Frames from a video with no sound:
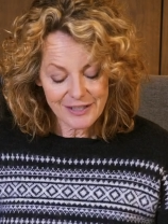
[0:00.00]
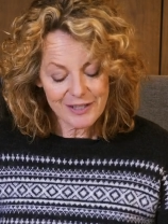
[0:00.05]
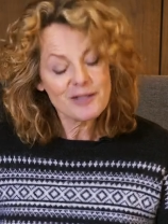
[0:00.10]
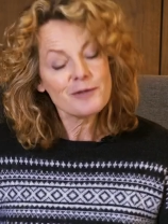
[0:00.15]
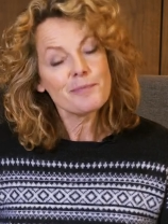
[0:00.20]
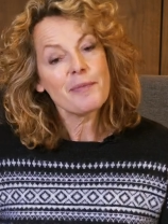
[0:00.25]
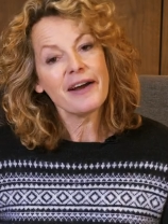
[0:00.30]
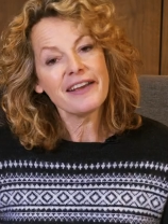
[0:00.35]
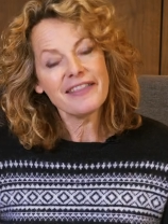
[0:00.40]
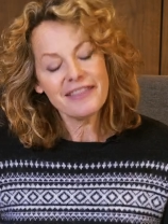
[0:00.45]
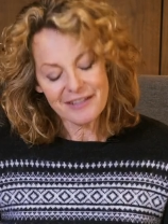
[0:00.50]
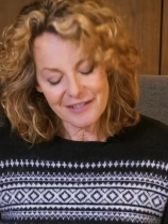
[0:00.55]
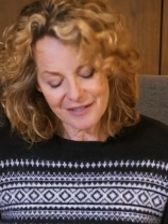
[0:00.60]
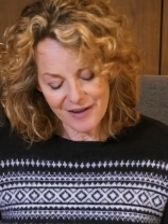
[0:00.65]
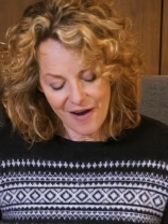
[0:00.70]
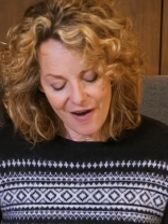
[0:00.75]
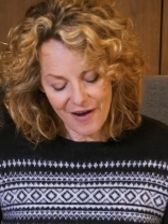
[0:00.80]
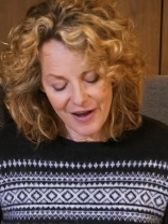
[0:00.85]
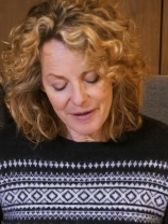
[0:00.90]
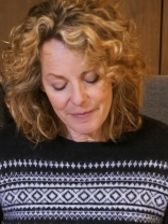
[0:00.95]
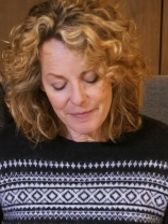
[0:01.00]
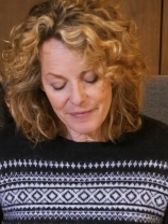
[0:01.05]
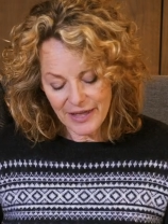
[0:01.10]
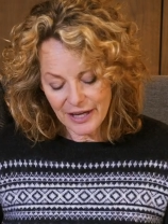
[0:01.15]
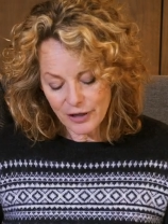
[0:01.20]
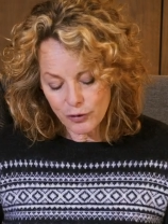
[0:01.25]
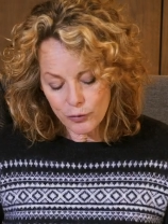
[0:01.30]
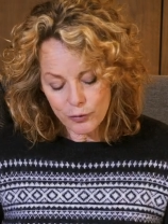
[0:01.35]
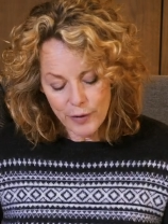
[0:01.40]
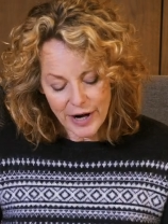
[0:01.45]
Despite the time
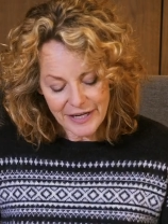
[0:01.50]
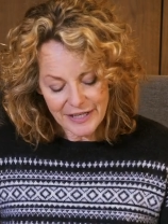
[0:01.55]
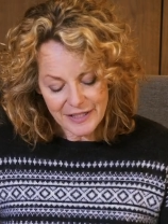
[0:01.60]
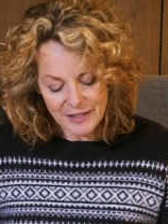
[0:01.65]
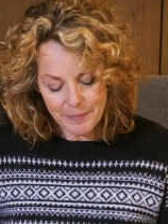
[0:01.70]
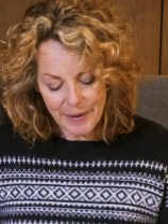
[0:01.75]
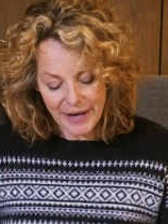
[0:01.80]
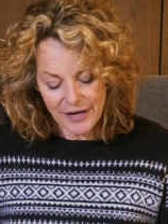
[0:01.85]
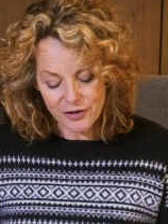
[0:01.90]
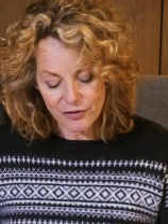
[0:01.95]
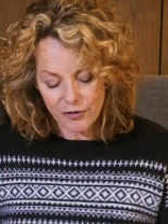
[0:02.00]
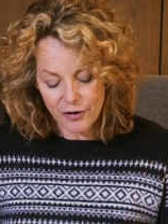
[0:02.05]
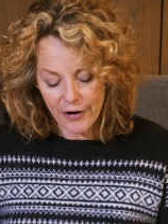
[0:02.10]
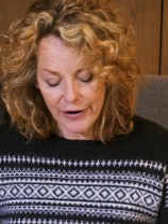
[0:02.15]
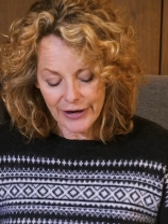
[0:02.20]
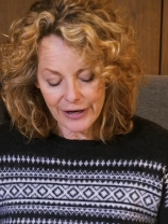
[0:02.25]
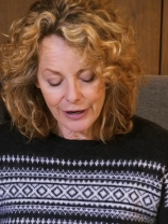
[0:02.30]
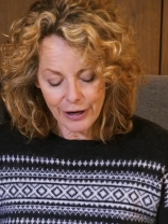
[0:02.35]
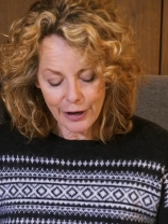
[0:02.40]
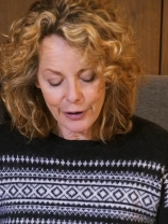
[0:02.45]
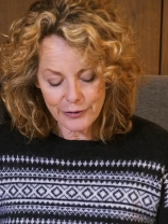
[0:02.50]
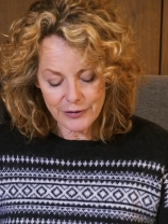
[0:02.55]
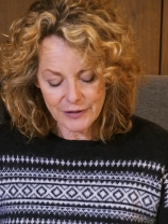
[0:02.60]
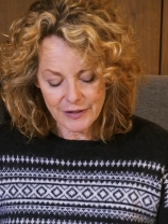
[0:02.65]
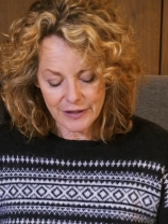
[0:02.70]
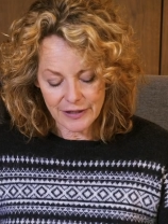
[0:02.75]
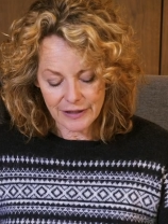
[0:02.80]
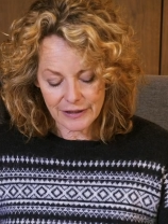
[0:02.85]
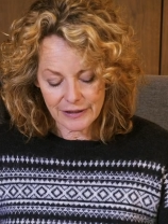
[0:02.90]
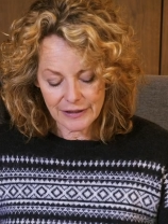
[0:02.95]
they'd already spent growing
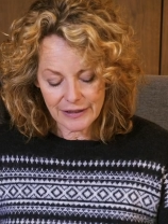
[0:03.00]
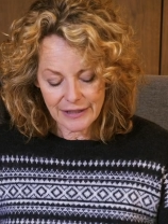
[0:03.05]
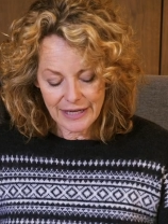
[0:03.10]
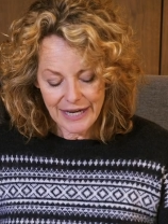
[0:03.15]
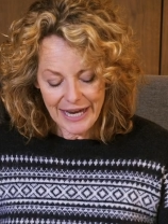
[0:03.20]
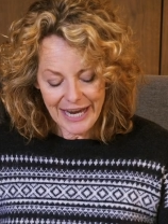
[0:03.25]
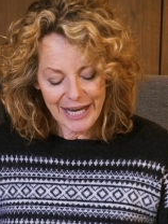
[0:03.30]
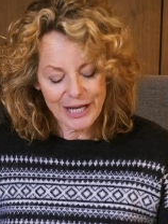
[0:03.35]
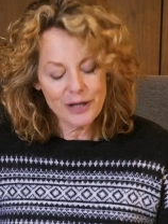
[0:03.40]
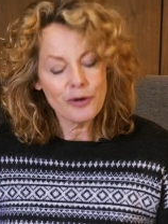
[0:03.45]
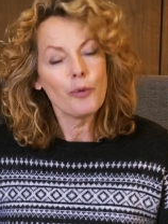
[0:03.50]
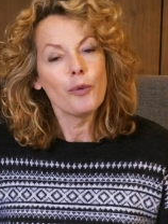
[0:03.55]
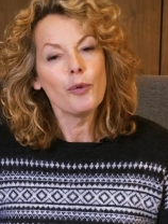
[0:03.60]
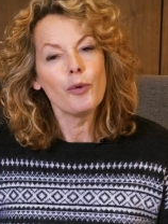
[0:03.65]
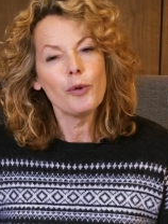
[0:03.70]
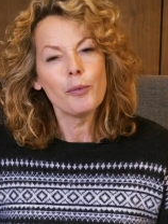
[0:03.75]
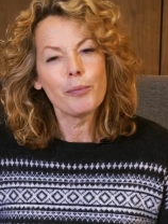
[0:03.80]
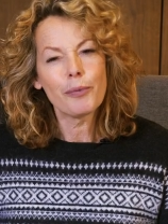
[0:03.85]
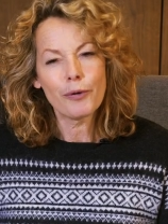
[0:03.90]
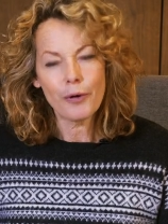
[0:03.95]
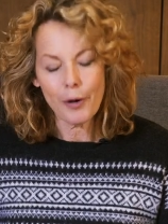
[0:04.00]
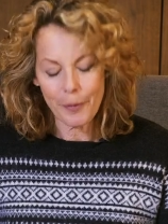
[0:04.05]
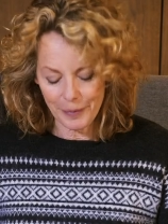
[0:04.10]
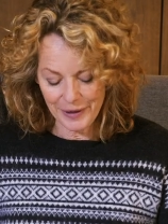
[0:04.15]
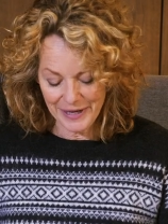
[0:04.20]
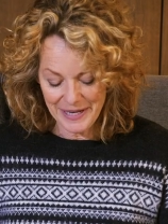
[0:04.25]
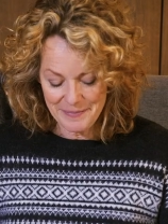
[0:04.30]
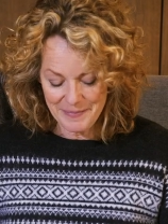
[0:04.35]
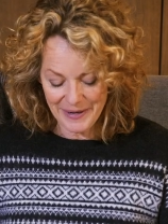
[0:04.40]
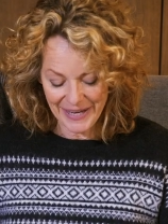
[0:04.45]
closer, it all
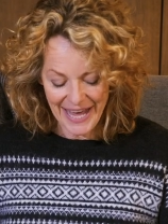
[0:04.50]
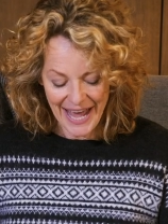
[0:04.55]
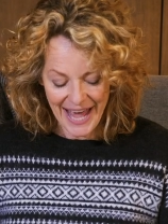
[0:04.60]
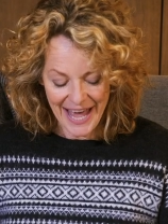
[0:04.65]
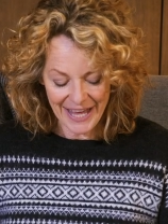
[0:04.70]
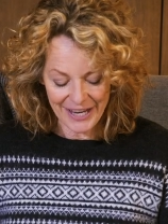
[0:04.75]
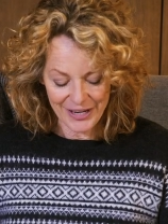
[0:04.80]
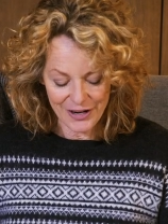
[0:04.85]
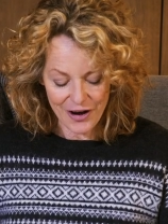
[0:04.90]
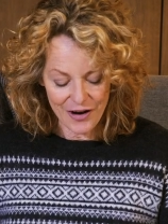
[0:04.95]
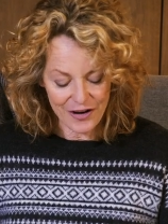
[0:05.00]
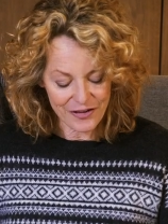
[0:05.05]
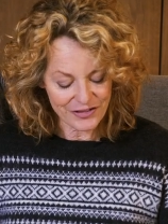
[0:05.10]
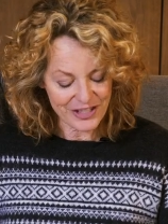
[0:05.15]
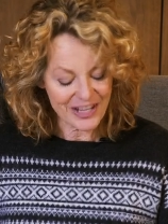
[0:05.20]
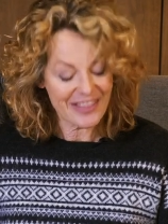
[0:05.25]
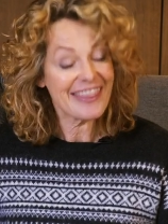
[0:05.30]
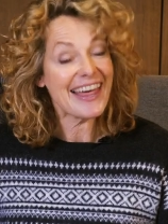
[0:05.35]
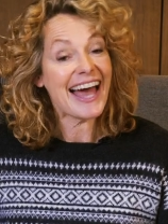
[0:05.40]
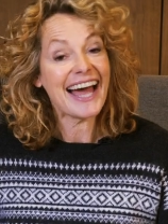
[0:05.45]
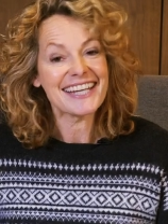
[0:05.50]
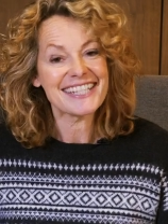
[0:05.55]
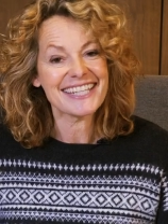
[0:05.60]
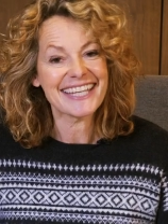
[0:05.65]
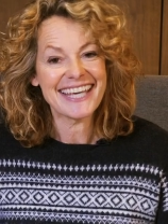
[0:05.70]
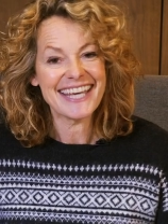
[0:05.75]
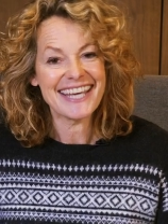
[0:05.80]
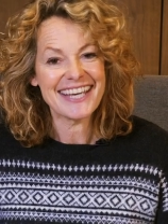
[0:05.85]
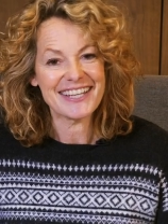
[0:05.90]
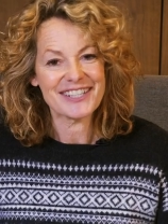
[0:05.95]
properly began after
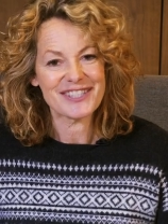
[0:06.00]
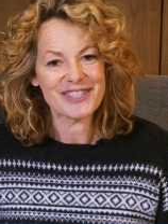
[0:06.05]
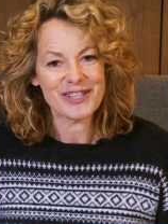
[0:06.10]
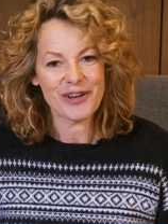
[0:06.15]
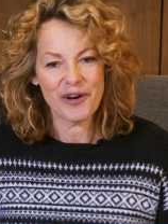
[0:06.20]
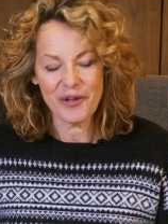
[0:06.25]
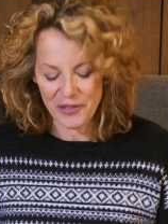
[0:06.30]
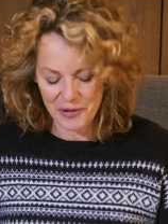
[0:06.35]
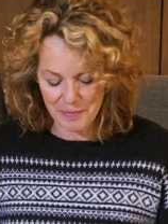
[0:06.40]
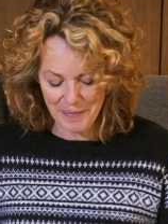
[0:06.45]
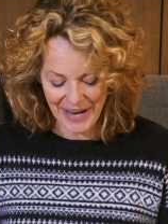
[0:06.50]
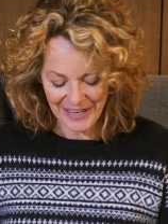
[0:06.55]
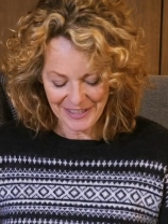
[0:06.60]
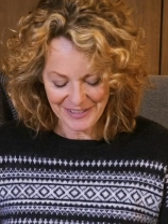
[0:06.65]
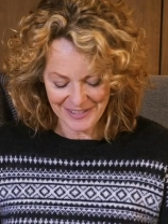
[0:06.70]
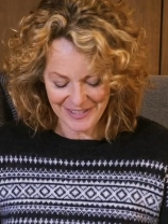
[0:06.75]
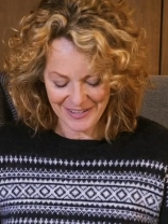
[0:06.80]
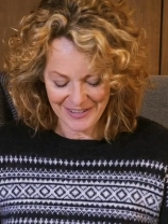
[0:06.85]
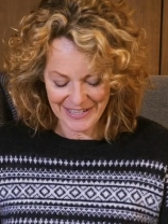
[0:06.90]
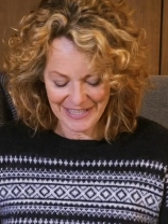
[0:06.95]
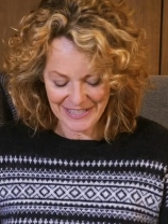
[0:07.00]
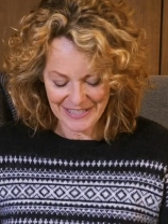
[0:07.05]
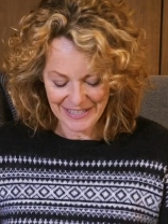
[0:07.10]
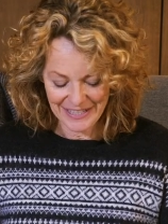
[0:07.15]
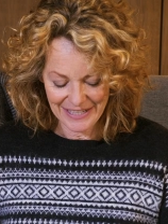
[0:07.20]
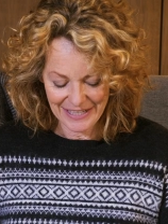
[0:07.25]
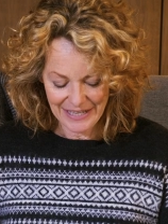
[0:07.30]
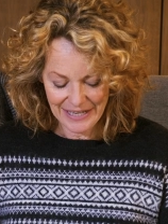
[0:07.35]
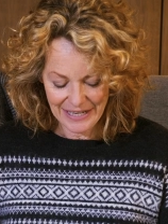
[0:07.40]
that kiss on the bankside.